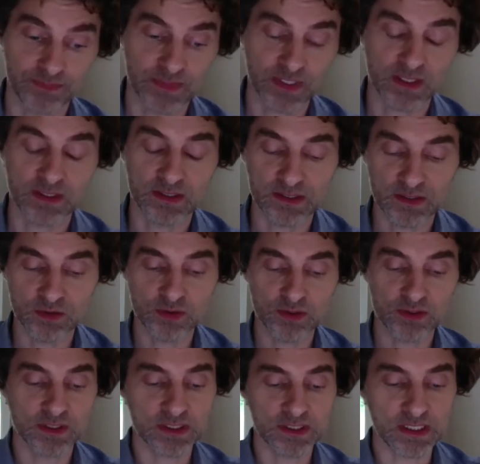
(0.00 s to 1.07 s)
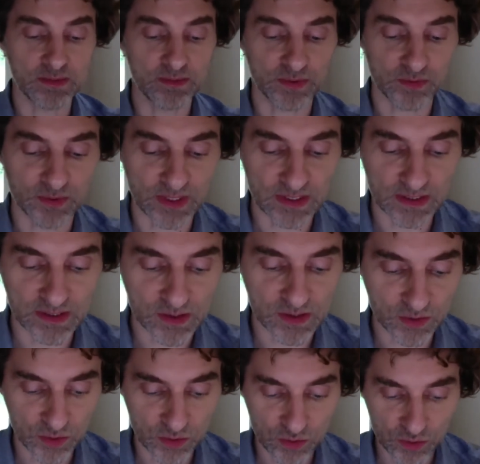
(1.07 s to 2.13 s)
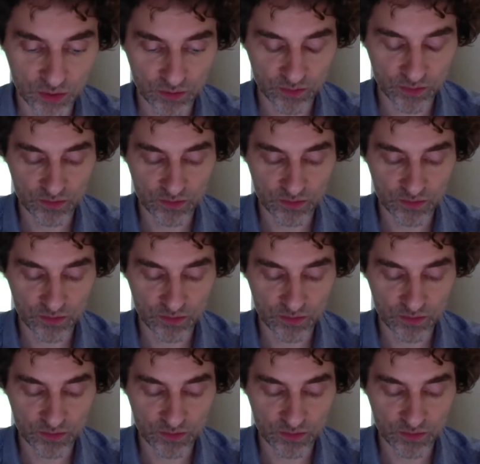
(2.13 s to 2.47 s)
that's a good example, right? So mm-hmm.